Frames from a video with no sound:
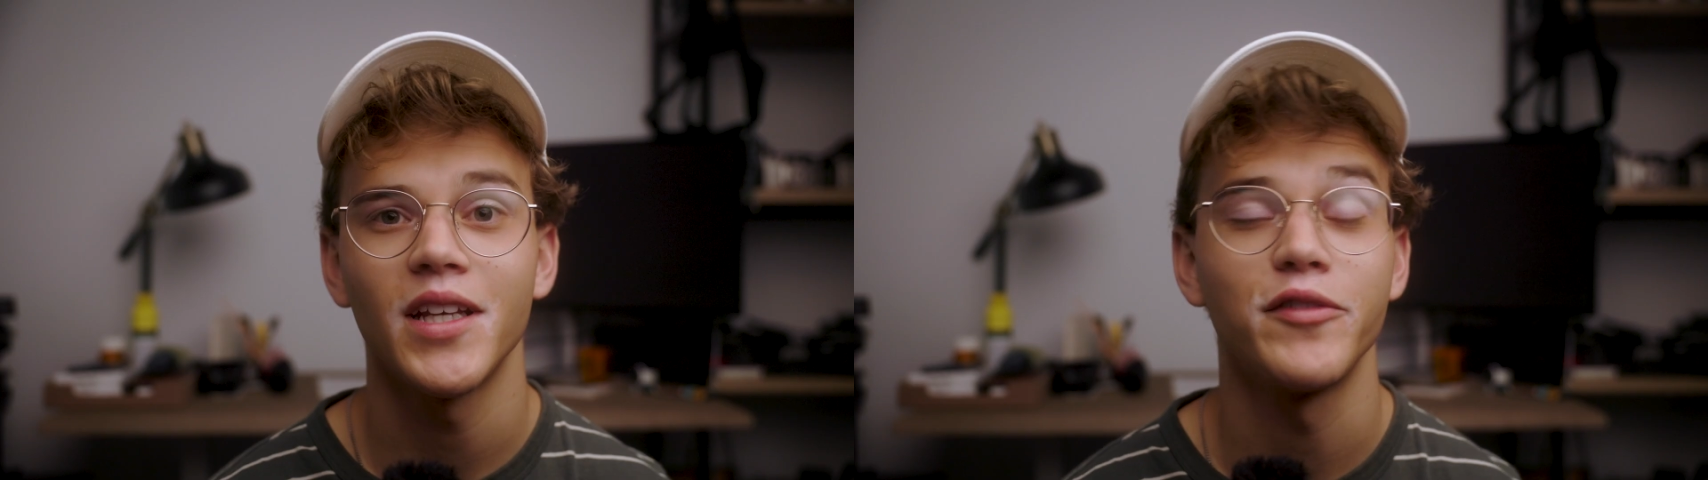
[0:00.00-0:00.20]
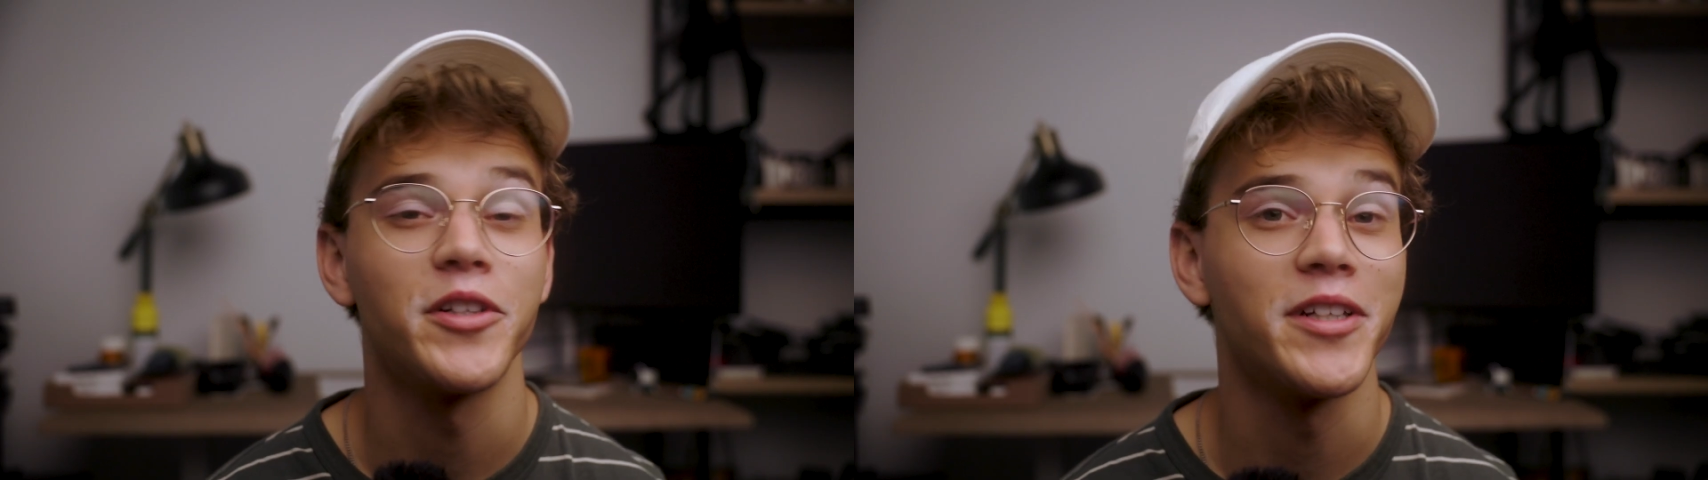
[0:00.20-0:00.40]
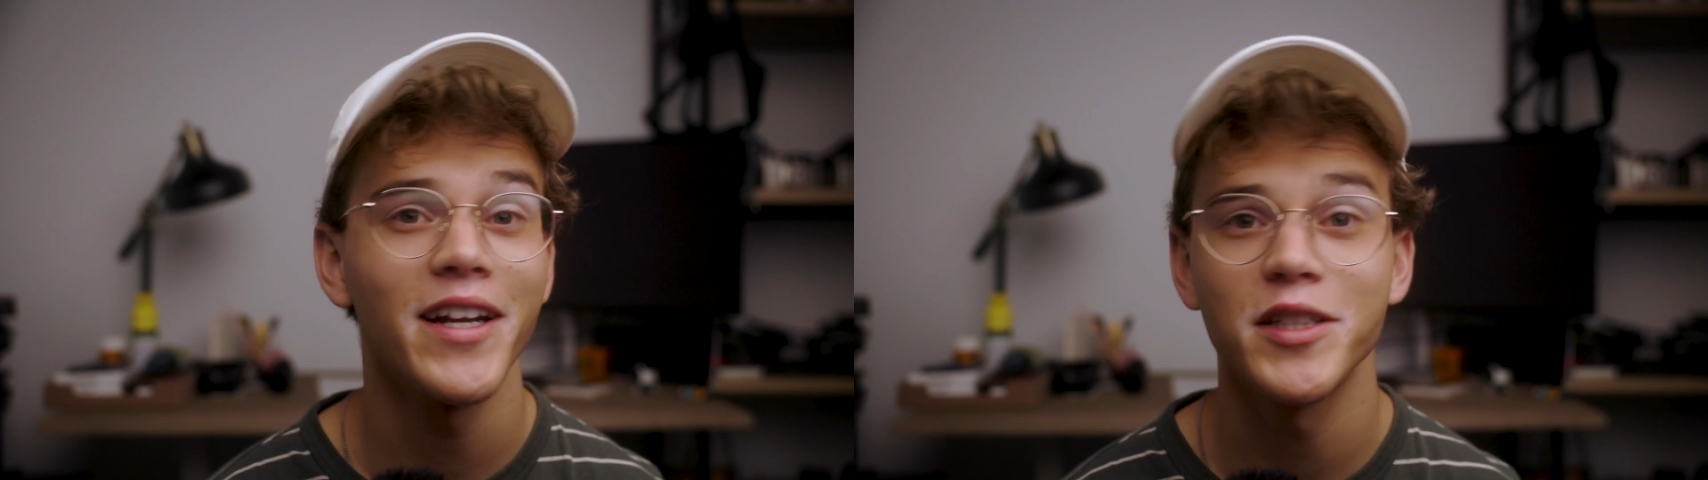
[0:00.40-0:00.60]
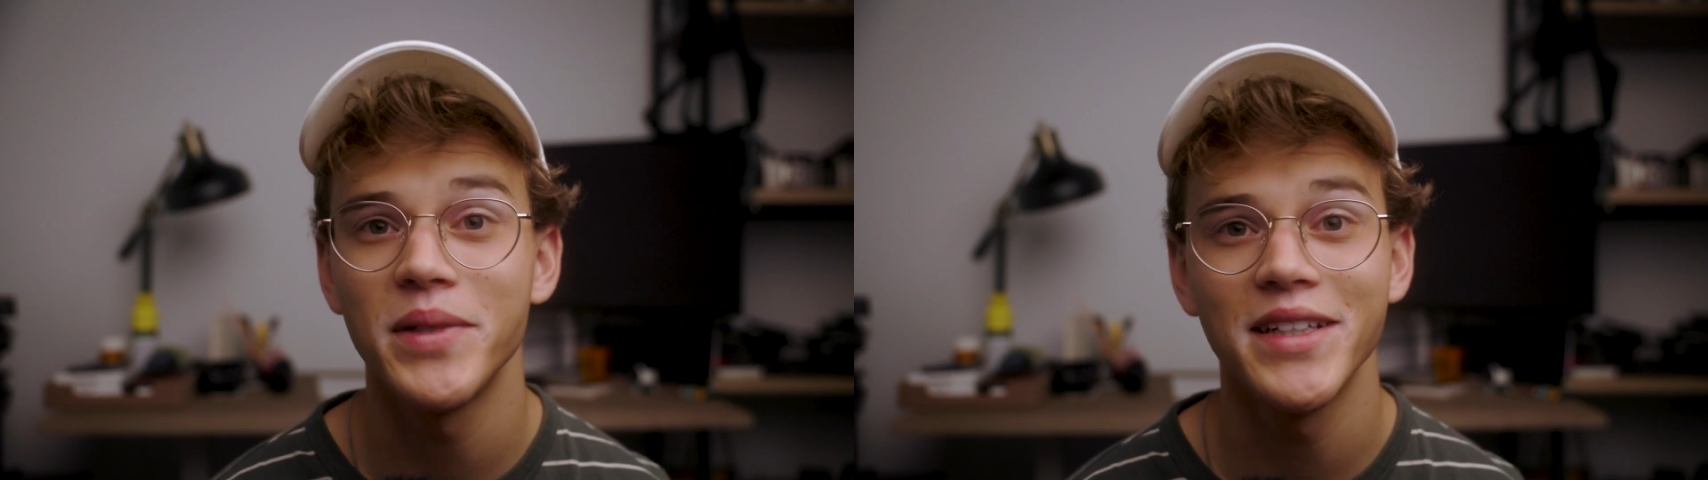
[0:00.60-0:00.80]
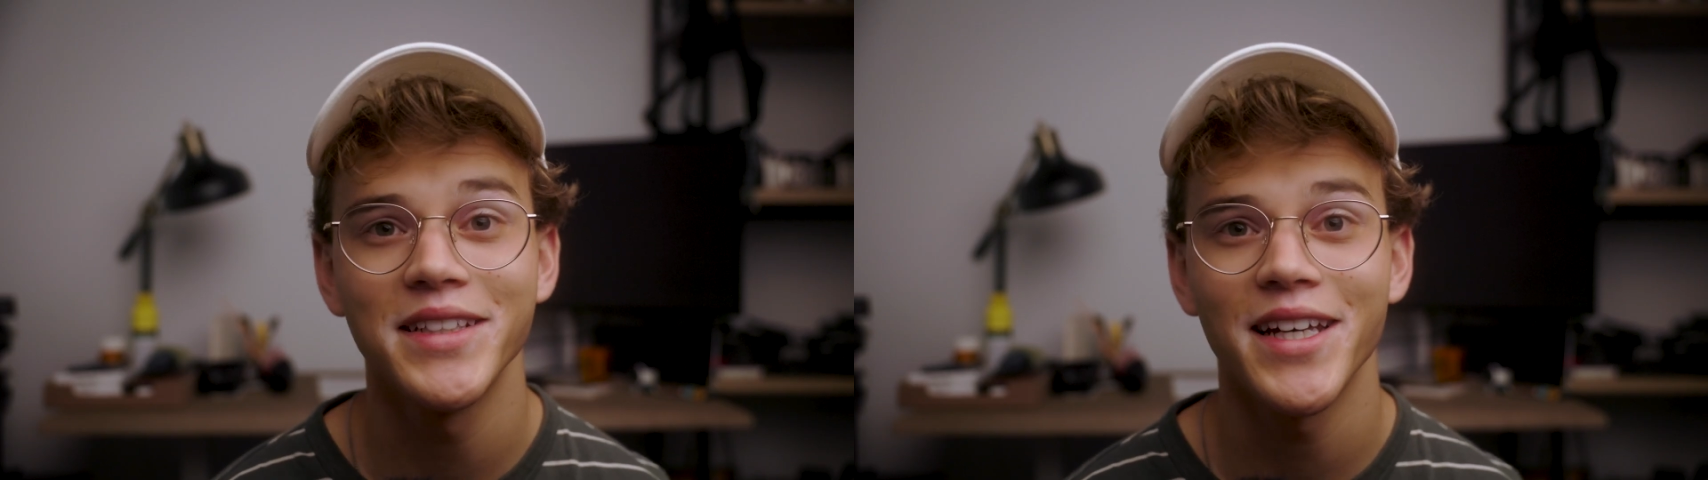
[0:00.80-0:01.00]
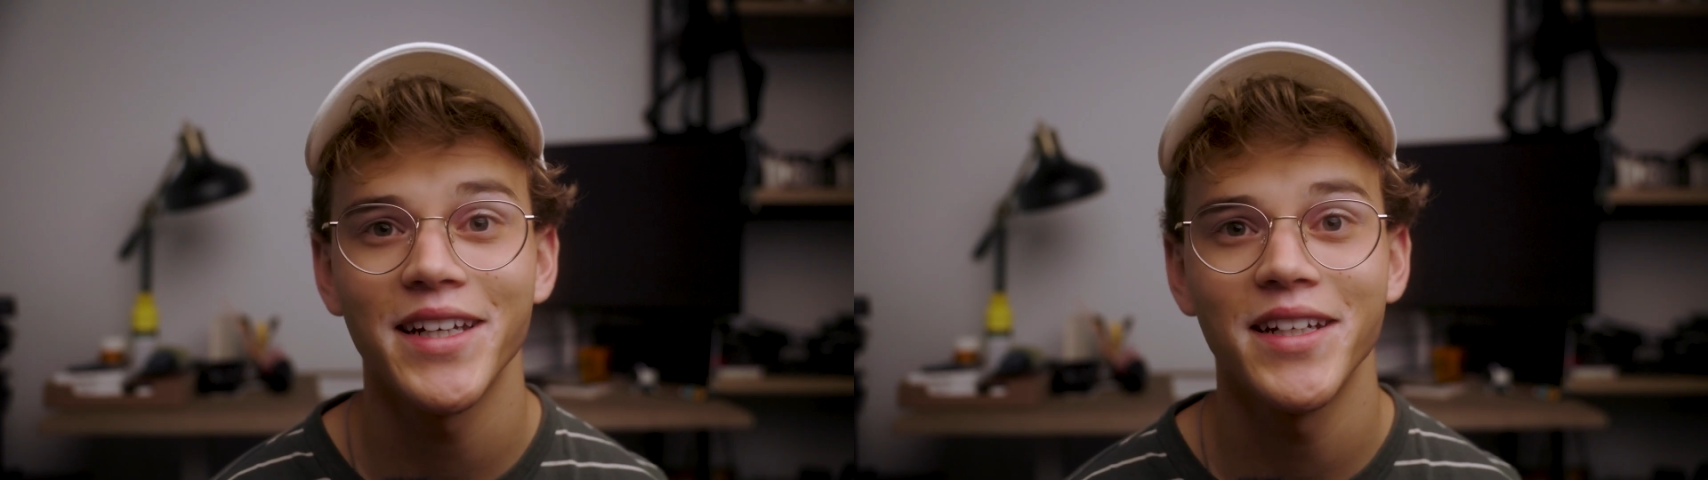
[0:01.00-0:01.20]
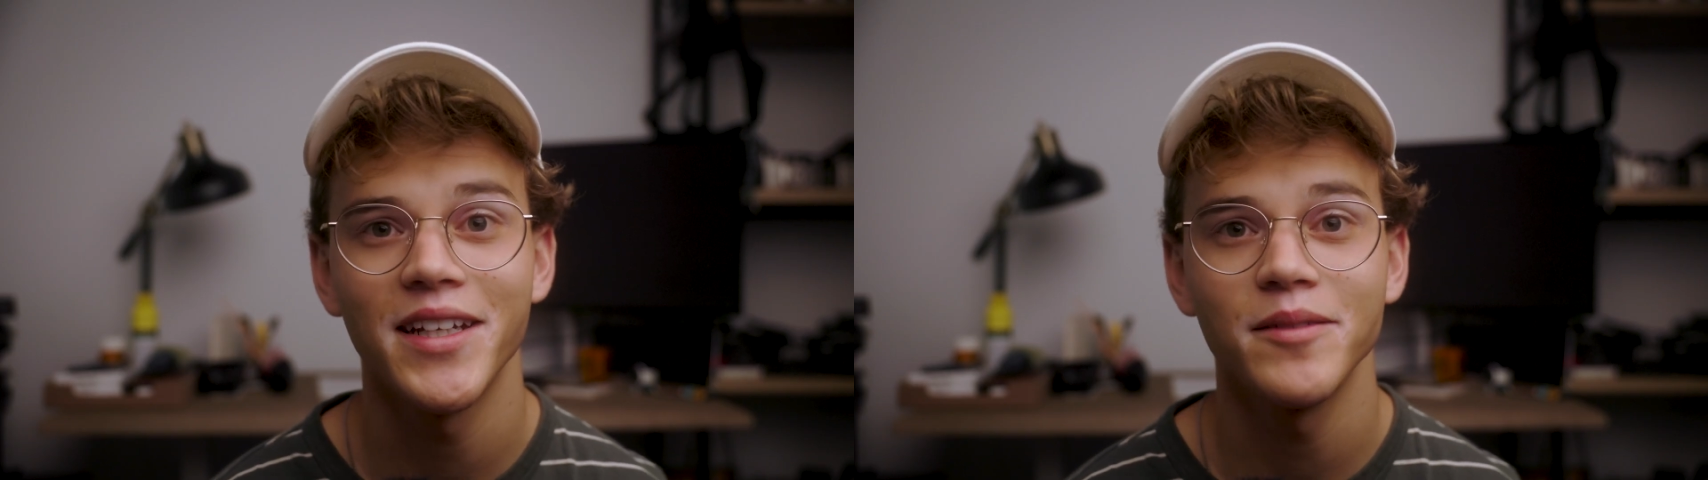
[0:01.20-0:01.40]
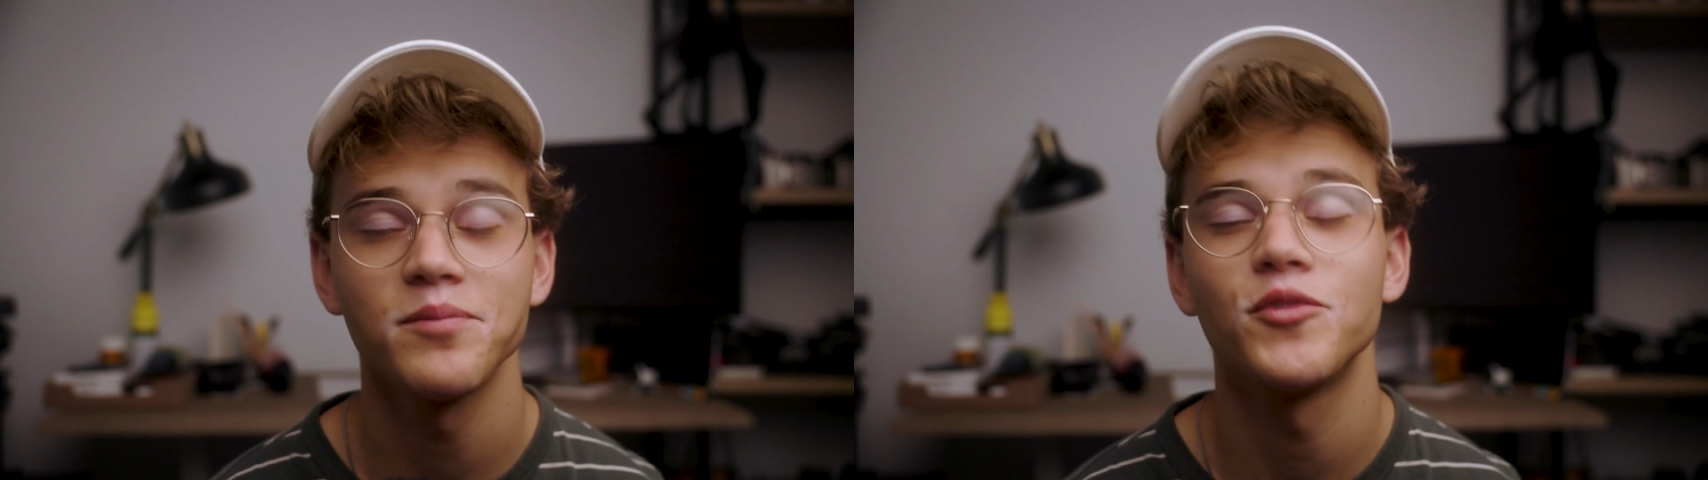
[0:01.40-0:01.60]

If you're not as big into editing,